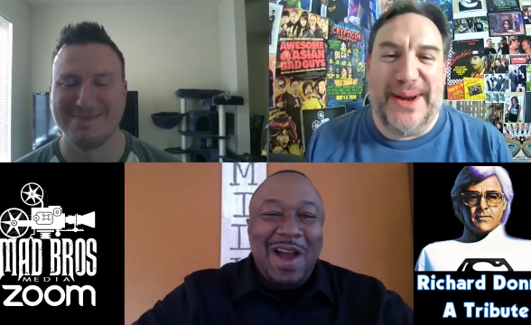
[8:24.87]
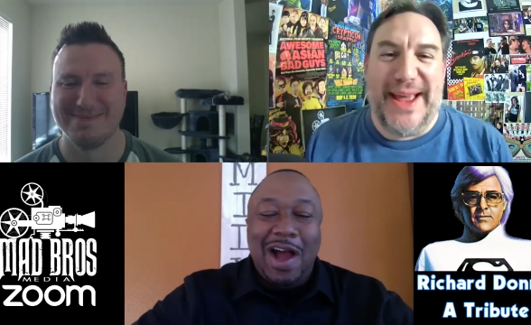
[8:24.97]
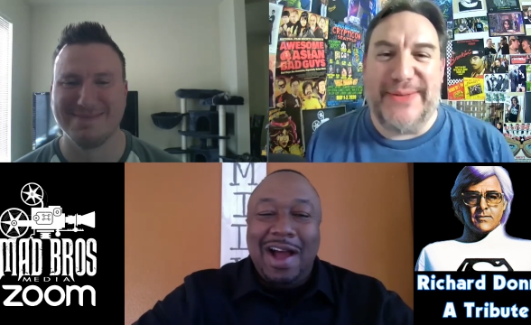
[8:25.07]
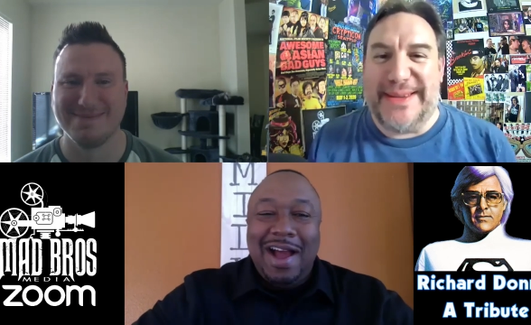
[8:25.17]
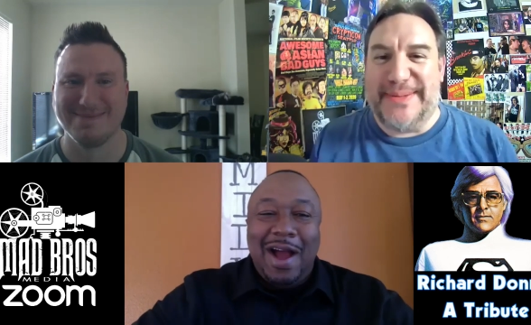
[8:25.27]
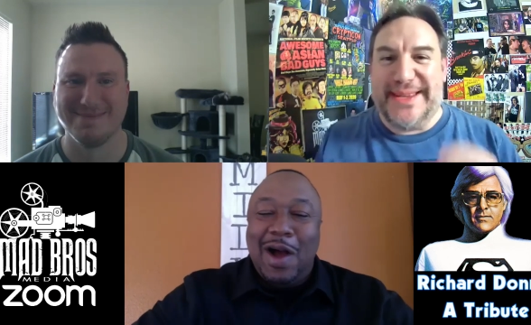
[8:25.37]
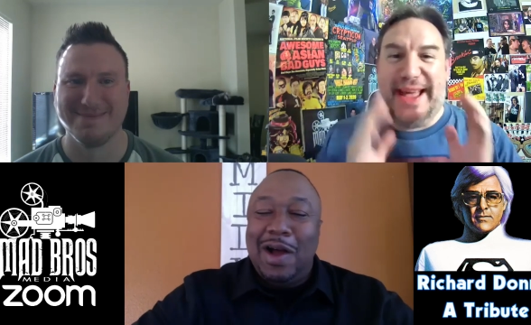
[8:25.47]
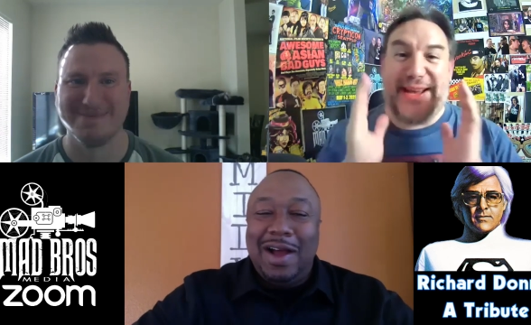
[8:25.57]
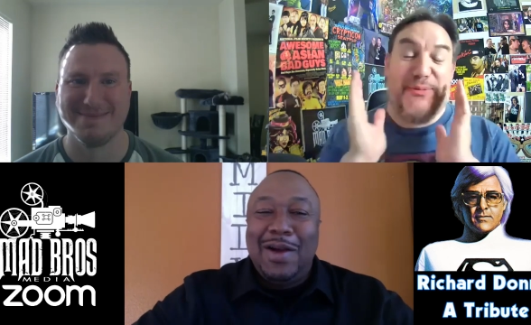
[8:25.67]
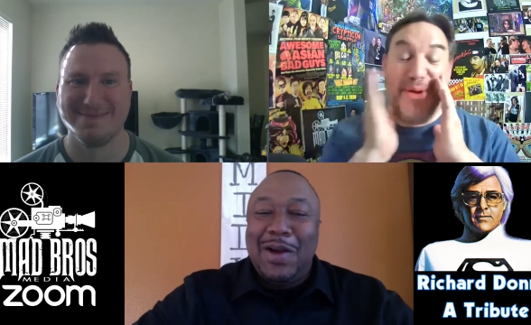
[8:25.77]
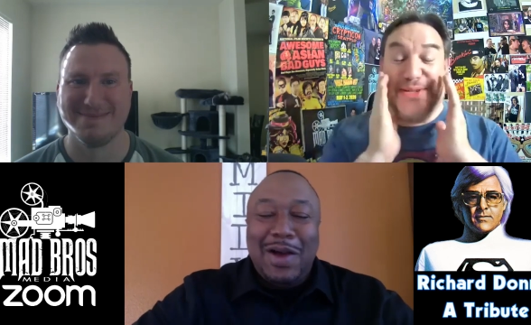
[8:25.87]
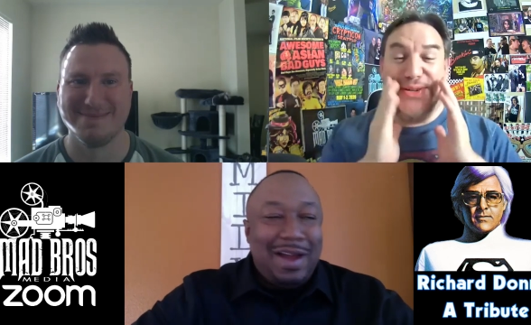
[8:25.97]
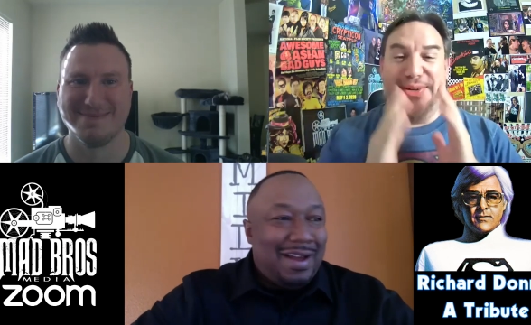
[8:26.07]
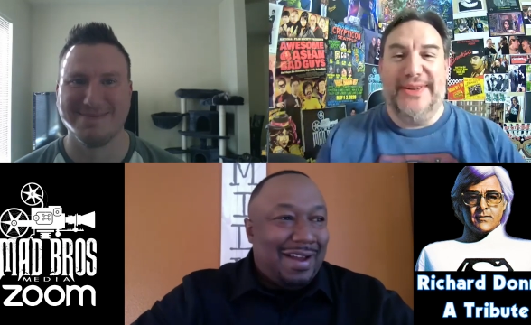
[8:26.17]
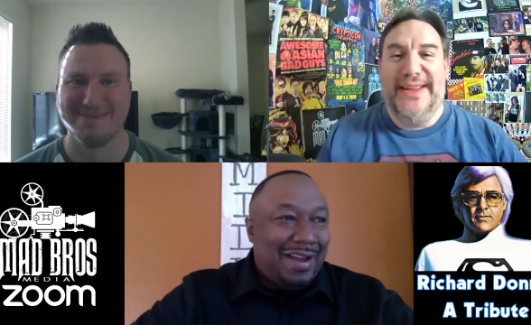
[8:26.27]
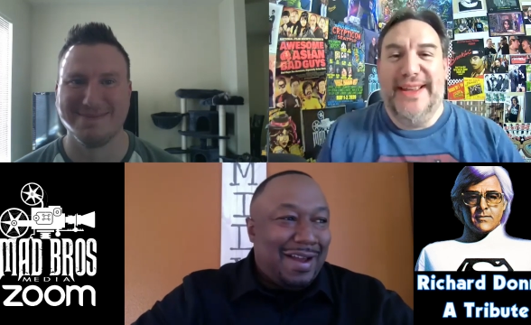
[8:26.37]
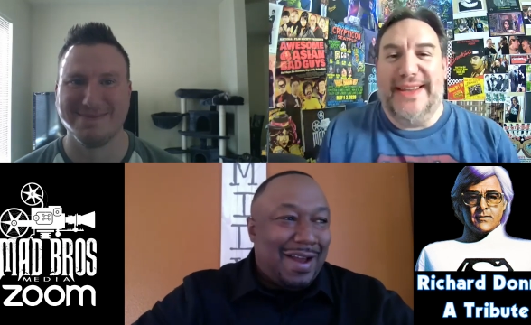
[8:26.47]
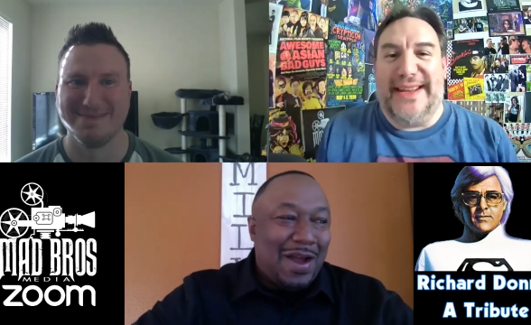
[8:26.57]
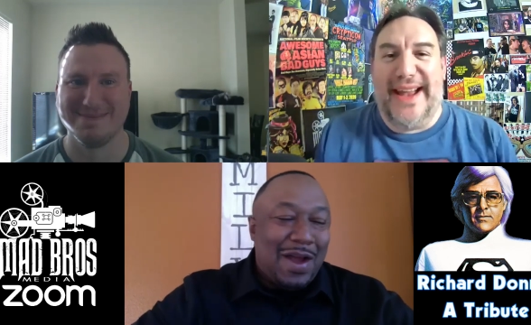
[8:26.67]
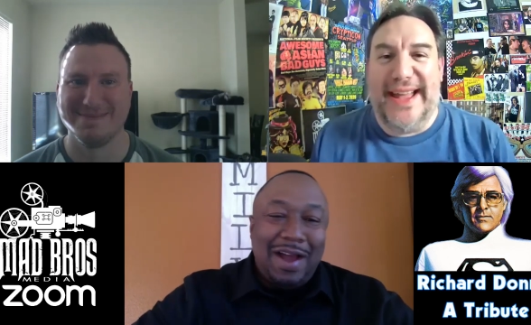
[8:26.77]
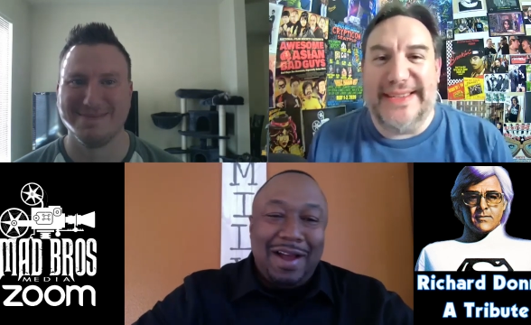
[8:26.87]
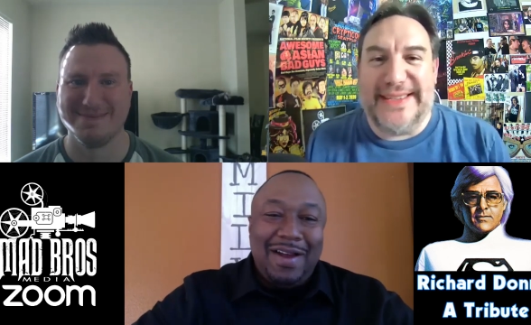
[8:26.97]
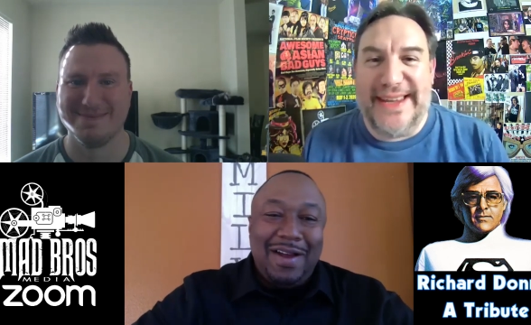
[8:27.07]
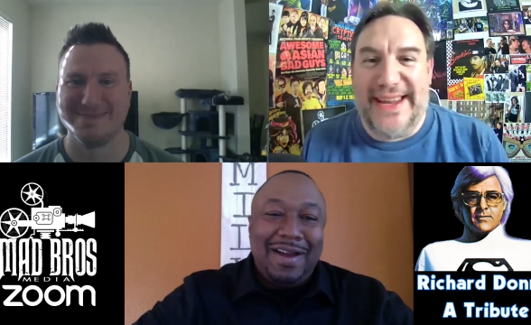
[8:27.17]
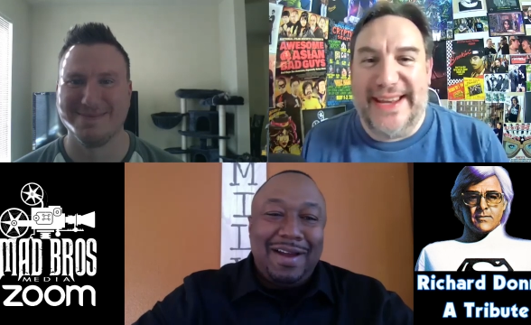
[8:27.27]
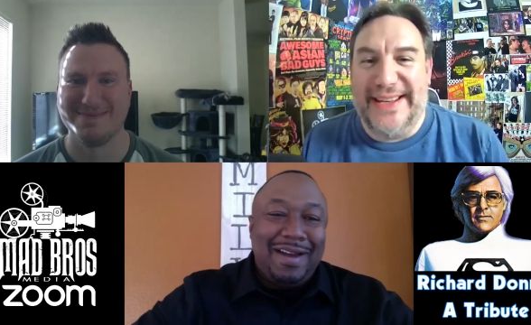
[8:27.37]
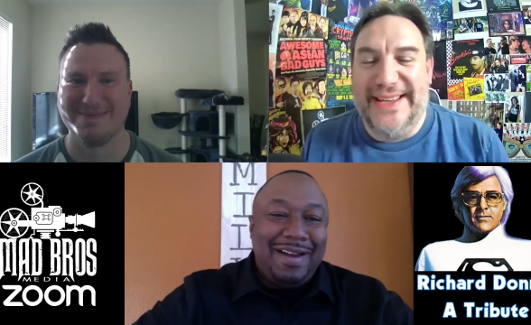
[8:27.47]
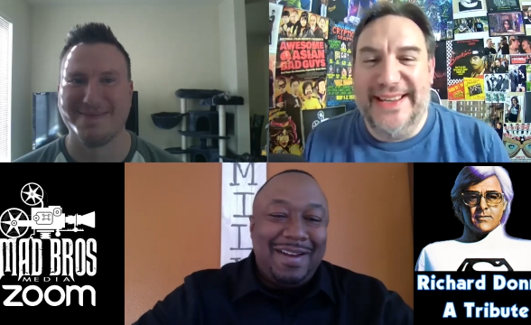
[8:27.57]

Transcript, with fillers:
Speaker 1: That was something like original that I hadn't seen.